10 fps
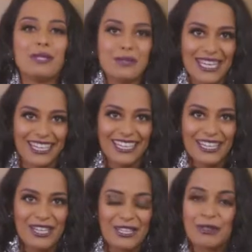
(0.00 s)
music.
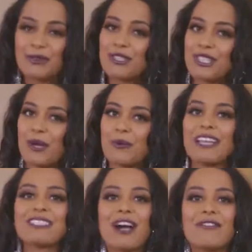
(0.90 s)
Kerusha
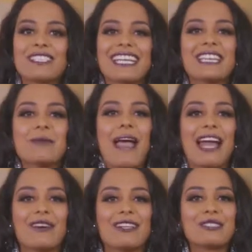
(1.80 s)
went off to get the
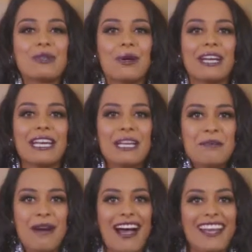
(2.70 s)
background story
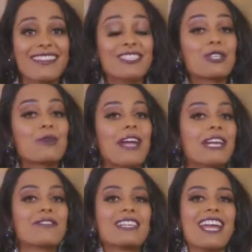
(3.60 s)
behind this
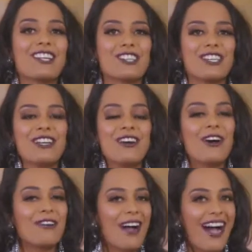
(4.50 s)
creative connection
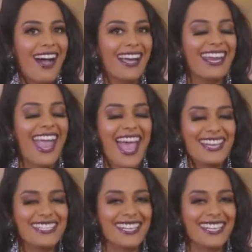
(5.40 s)
of eye and